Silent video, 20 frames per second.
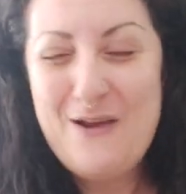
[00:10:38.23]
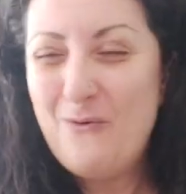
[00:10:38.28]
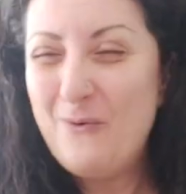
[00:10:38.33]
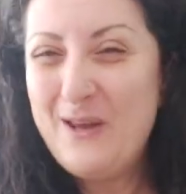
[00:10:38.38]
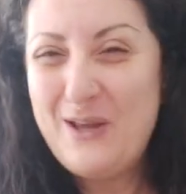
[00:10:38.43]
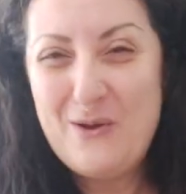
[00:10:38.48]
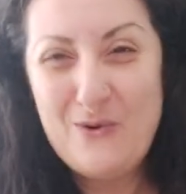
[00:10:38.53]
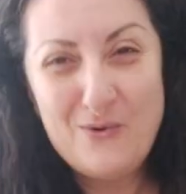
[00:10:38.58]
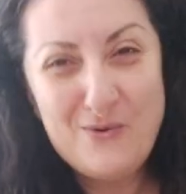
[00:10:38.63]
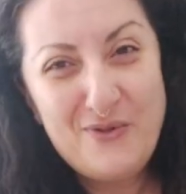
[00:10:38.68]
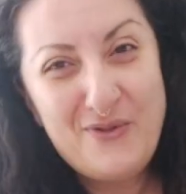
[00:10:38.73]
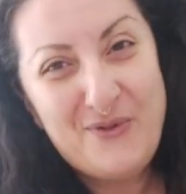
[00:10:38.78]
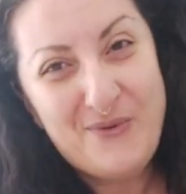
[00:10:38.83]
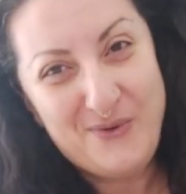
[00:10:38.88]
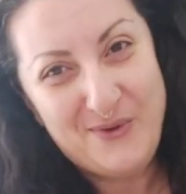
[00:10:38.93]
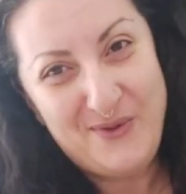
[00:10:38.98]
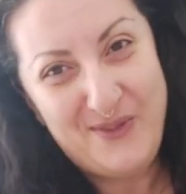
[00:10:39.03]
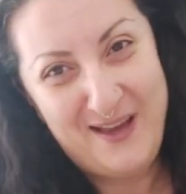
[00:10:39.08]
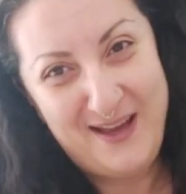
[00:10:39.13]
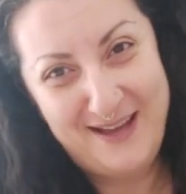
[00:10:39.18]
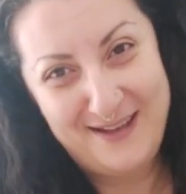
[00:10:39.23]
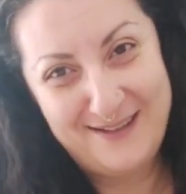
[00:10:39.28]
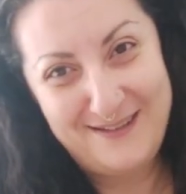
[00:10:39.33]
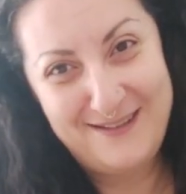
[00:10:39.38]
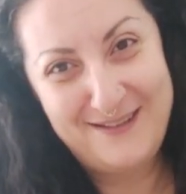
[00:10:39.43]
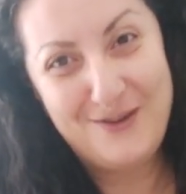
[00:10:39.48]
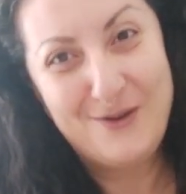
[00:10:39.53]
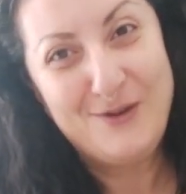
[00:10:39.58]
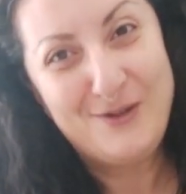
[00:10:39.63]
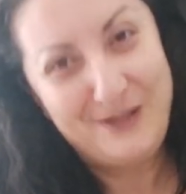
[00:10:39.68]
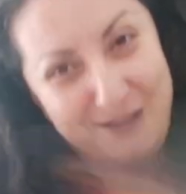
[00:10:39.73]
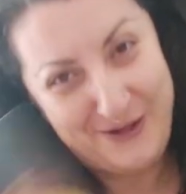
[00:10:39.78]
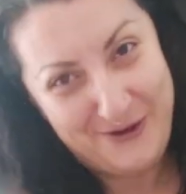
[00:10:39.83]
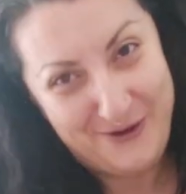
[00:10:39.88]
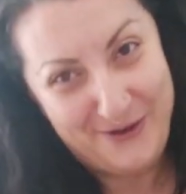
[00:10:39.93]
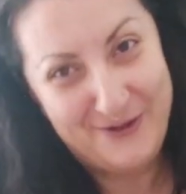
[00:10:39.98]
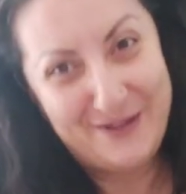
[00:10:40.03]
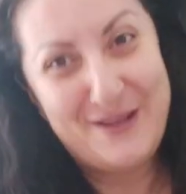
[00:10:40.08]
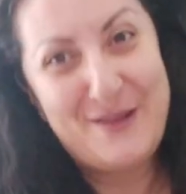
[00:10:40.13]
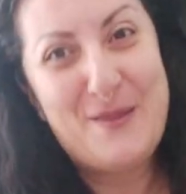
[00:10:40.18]
We go through that
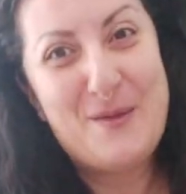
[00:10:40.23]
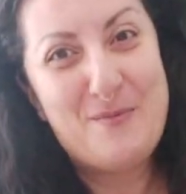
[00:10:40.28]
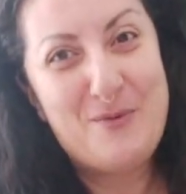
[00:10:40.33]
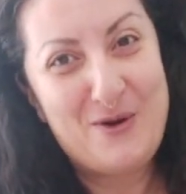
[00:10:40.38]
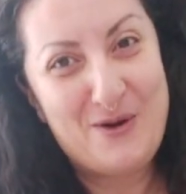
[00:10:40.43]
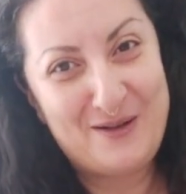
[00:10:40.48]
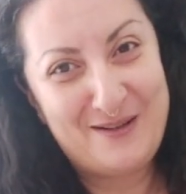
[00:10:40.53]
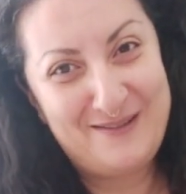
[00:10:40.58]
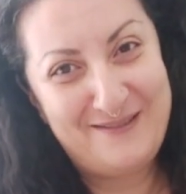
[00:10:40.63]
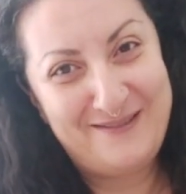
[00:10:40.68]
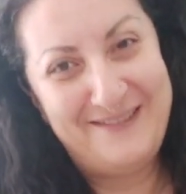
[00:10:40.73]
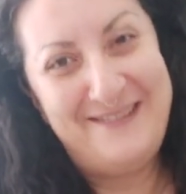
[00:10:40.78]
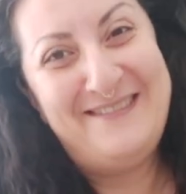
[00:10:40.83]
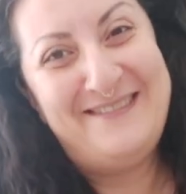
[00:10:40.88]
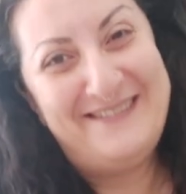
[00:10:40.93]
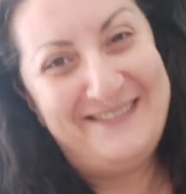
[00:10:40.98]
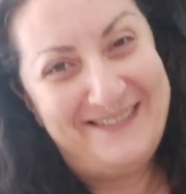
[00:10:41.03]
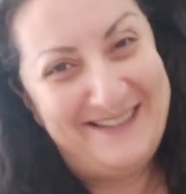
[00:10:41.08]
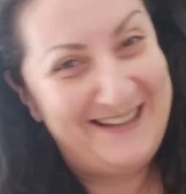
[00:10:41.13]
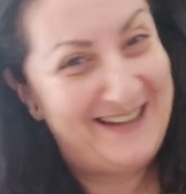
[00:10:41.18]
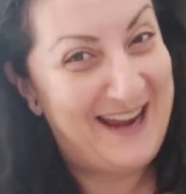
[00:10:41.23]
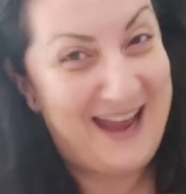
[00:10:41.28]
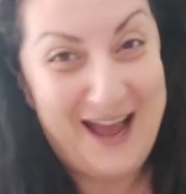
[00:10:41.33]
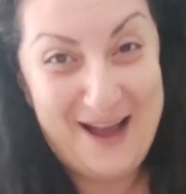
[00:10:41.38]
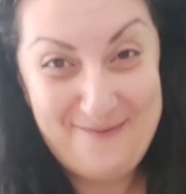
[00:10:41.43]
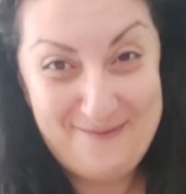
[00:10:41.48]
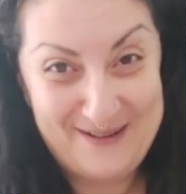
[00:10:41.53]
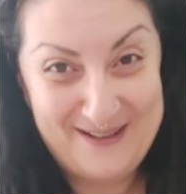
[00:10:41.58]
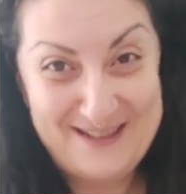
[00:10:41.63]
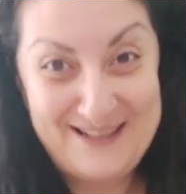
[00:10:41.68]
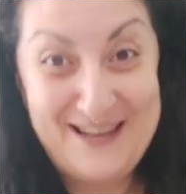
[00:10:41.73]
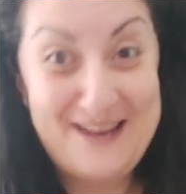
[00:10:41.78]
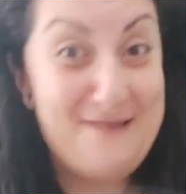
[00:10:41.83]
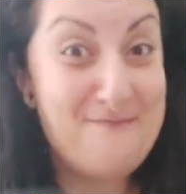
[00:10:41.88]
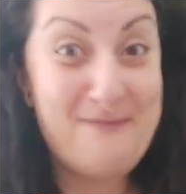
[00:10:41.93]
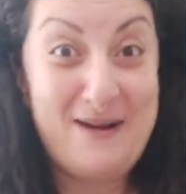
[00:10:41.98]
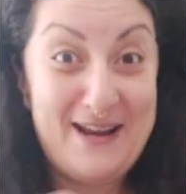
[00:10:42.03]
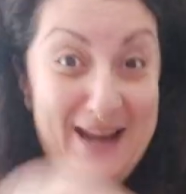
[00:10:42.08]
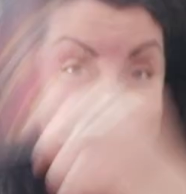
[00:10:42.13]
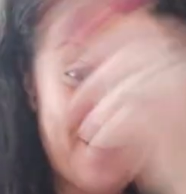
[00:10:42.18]
earlier in the book. It happens. And it
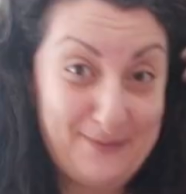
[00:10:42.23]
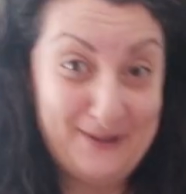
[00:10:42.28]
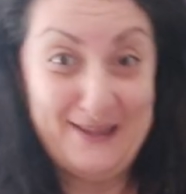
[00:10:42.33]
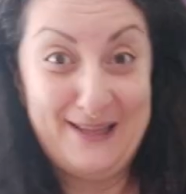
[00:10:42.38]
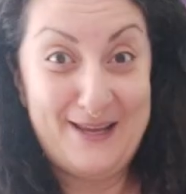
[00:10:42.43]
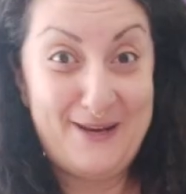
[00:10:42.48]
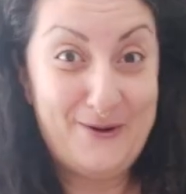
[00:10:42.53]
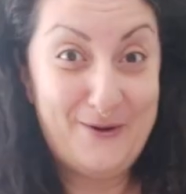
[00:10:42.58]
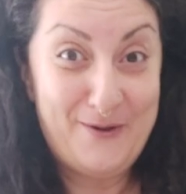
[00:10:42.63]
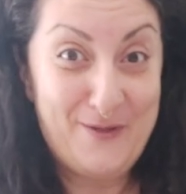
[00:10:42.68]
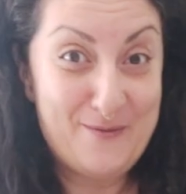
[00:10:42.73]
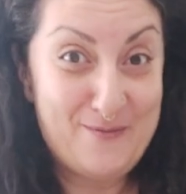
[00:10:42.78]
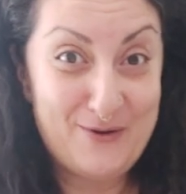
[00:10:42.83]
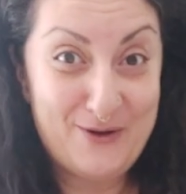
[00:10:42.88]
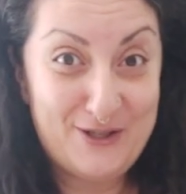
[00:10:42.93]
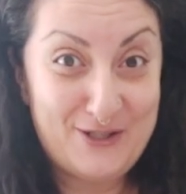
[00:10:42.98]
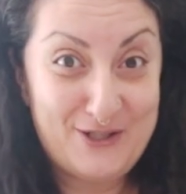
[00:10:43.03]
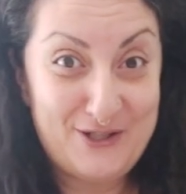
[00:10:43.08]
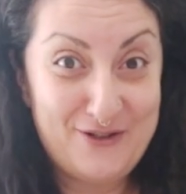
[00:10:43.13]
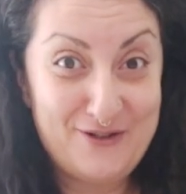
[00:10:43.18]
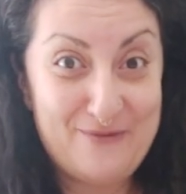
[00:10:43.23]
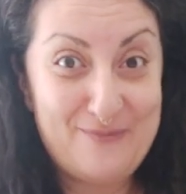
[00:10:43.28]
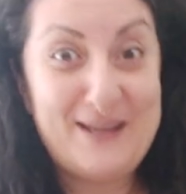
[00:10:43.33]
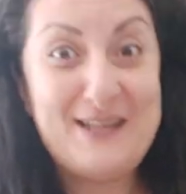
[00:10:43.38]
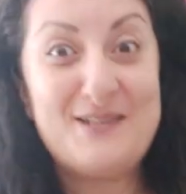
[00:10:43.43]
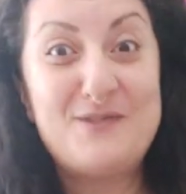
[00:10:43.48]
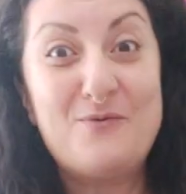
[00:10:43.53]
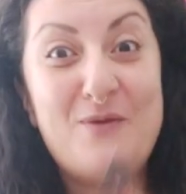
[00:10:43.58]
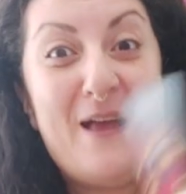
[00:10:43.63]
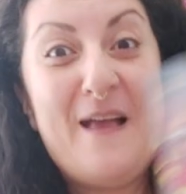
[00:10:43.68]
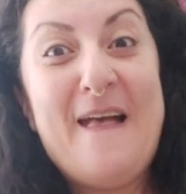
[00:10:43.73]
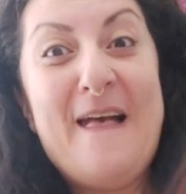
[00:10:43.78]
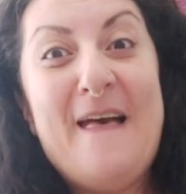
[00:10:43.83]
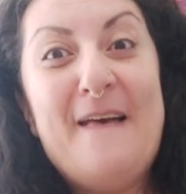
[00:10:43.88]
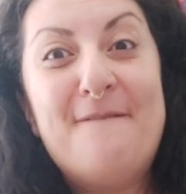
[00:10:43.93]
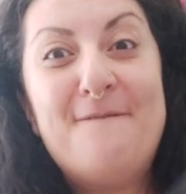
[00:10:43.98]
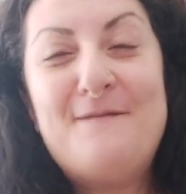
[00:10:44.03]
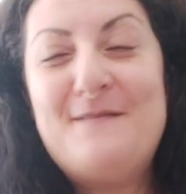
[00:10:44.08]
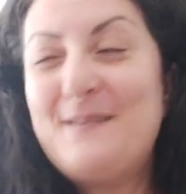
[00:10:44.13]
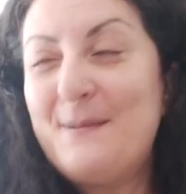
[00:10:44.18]
might happen later in the book too, because
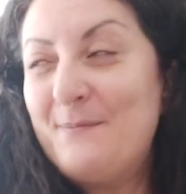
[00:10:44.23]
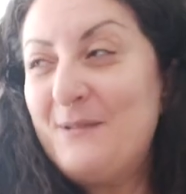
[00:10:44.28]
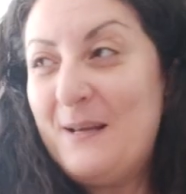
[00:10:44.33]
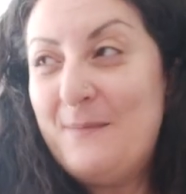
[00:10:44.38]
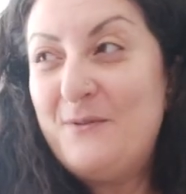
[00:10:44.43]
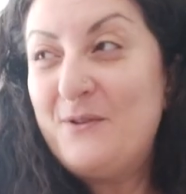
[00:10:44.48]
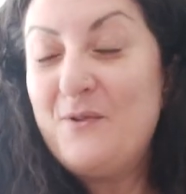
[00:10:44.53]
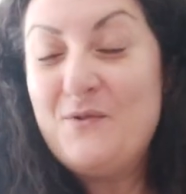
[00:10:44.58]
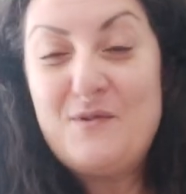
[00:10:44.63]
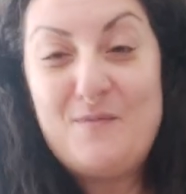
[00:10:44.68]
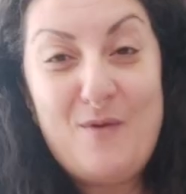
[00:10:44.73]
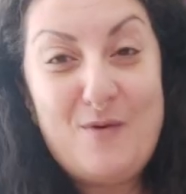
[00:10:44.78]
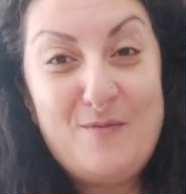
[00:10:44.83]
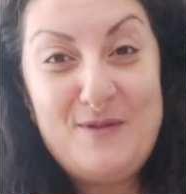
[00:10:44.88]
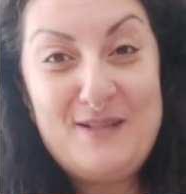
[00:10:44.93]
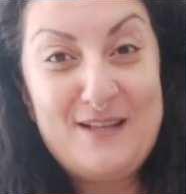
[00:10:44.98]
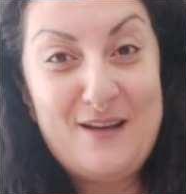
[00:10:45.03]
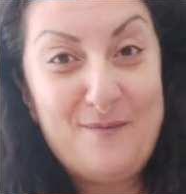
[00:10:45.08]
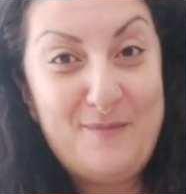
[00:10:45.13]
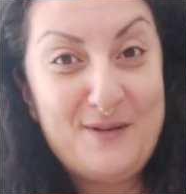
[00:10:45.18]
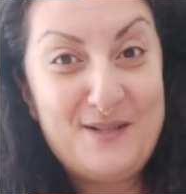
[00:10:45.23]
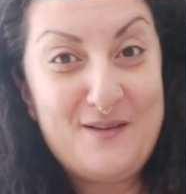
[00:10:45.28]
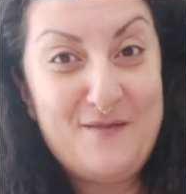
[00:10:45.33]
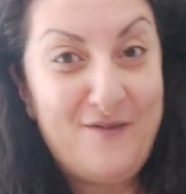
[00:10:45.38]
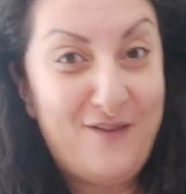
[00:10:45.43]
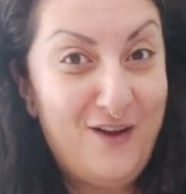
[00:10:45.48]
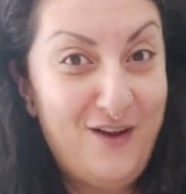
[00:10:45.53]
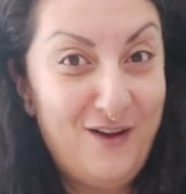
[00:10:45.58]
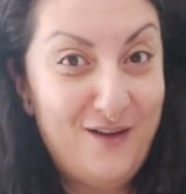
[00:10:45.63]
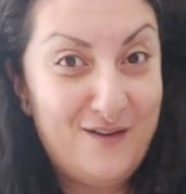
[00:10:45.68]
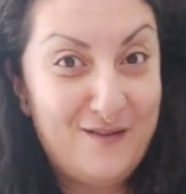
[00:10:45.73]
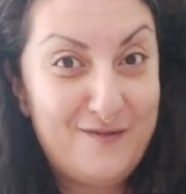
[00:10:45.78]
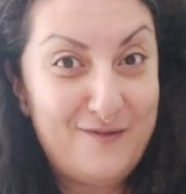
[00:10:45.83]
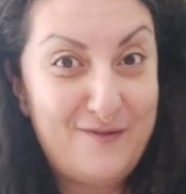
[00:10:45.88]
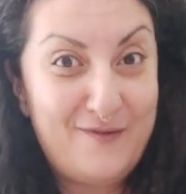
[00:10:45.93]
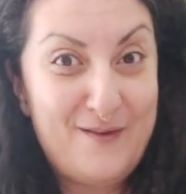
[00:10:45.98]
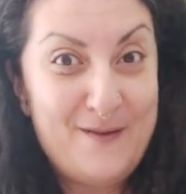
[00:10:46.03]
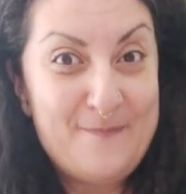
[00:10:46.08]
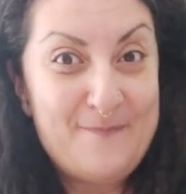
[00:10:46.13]
sometimes those moments help us evolve.